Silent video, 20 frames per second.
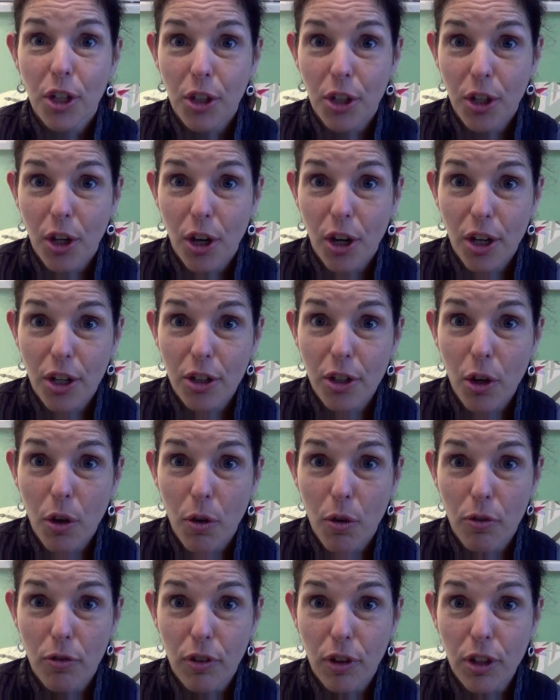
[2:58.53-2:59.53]
yarn
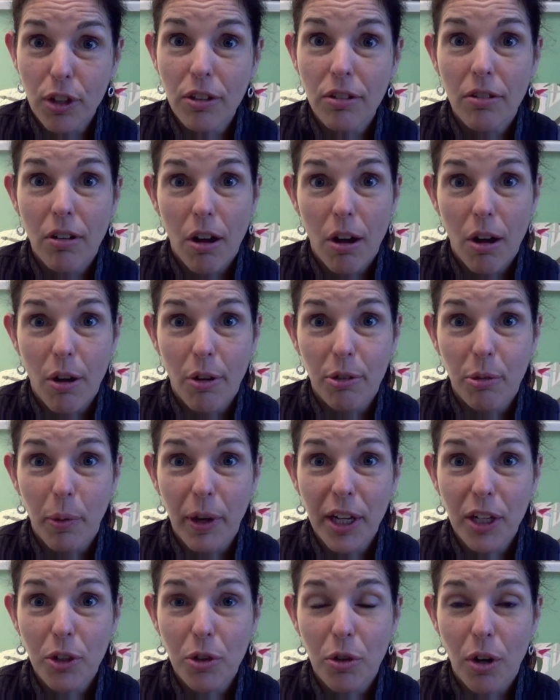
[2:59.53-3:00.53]
over, all the
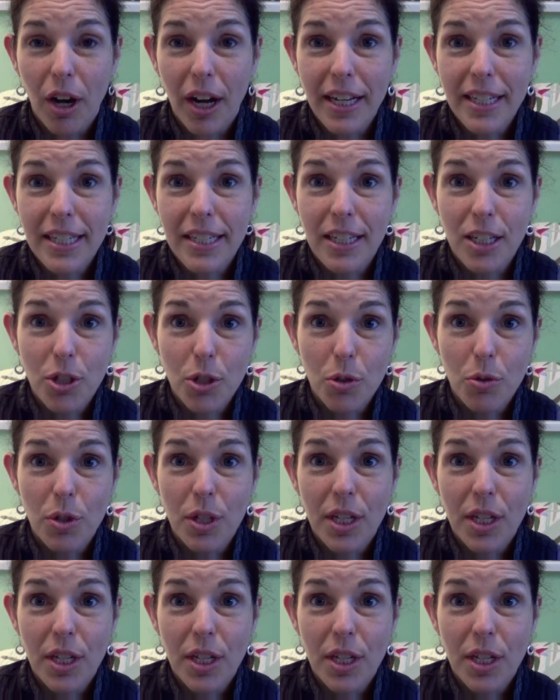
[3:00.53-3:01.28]
way across, knit 2